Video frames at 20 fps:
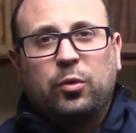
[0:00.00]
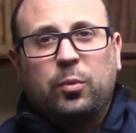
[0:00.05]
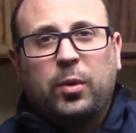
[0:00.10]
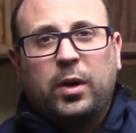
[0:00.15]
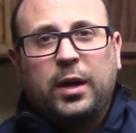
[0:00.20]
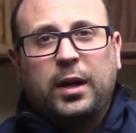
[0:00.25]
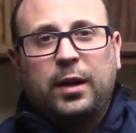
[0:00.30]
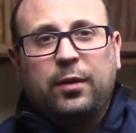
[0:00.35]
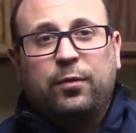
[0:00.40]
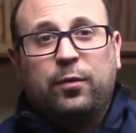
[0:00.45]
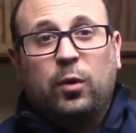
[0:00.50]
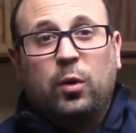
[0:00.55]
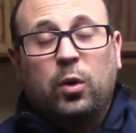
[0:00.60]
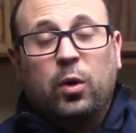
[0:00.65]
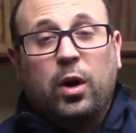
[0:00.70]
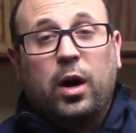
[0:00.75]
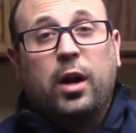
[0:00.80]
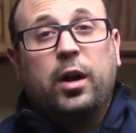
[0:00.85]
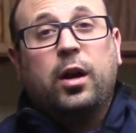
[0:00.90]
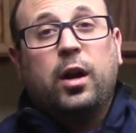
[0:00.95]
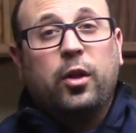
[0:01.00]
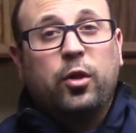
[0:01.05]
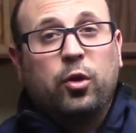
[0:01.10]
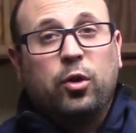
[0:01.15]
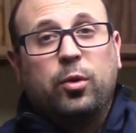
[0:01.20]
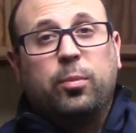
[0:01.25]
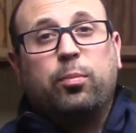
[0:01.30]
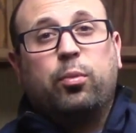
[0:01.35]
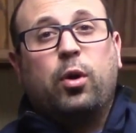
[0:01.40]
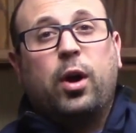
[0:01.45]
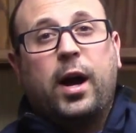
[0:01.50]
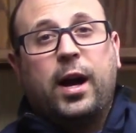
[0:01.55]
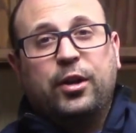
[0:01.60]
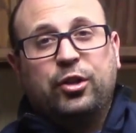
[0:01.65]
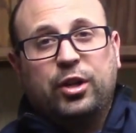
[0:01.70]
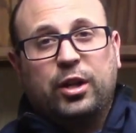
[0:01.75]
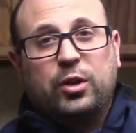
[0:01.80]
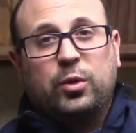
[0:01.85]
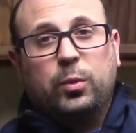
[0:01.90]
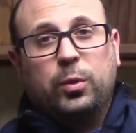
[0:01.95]
money for another
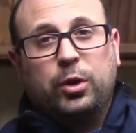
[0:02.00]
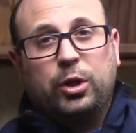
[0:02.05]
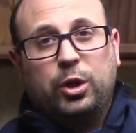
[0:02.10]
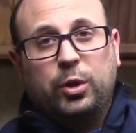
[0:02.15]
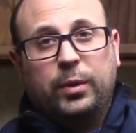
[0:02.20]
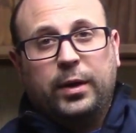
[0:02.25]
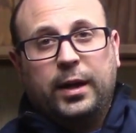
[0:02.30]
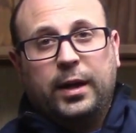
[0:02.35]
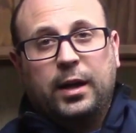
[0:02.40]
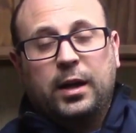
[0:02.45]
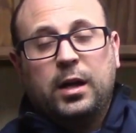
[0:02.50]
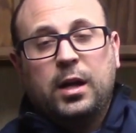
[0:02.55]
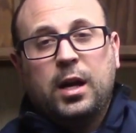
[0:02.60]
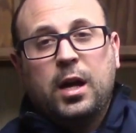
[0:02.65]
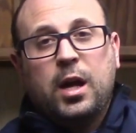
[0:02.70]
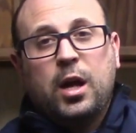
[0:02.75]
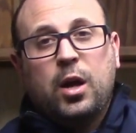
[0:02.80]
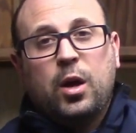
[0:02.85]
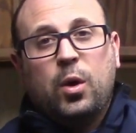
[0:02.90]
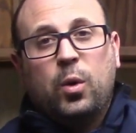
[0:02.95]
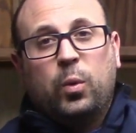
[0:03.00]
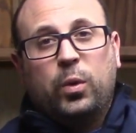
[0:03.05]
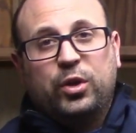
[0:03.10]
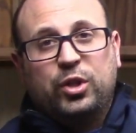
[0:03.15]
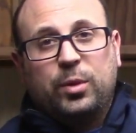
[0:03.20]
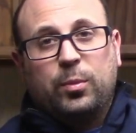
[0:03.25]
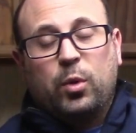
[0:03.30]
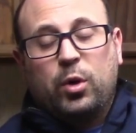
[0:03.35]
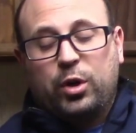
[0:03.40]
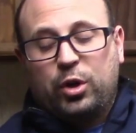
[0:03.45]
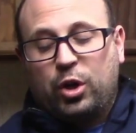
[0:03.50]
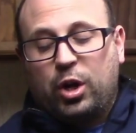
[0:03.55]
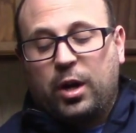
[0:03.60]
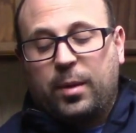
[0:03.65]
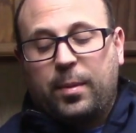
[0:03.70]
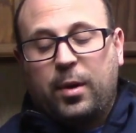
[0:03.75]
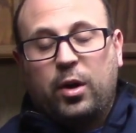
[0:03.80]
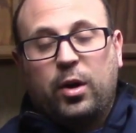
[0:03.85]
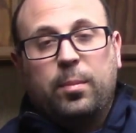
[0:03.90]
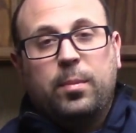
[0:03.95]
project we're doing, which I'm going to talk
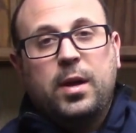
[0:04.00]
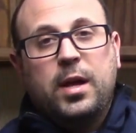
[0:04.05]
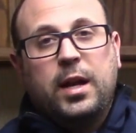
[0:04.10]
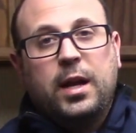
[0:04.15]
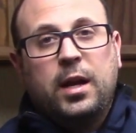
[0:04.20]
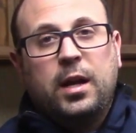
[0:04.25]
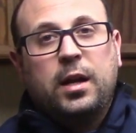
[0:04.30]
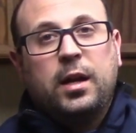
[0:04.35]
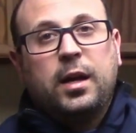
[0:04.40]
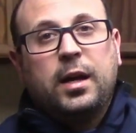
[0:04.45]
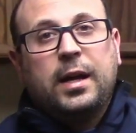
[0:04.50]
about in a minute.